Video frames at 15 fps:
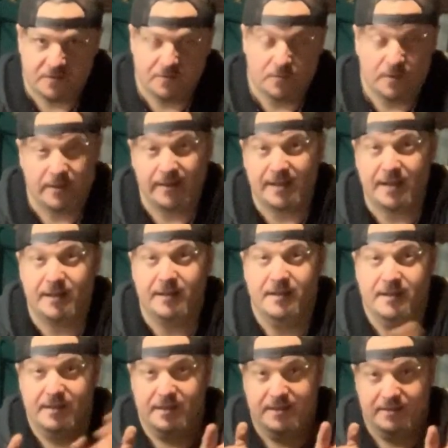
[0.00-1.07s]
Well, I got
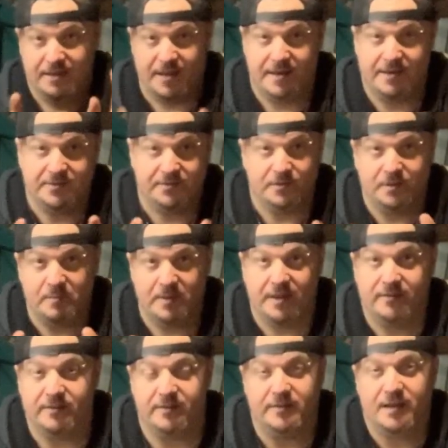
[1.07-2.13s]
canister
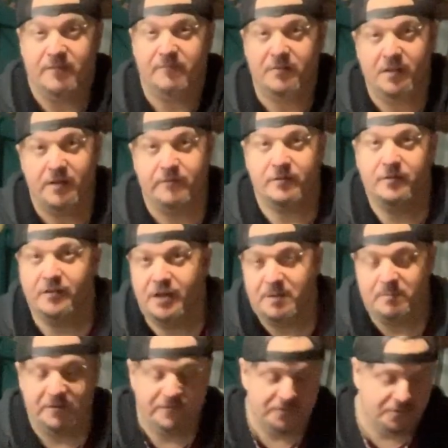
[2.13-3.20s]
Damascus, and I've never done it
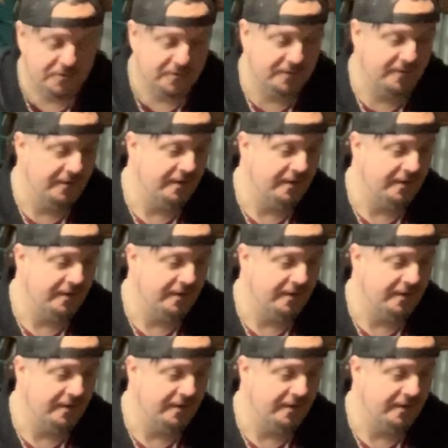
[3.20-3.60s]
before.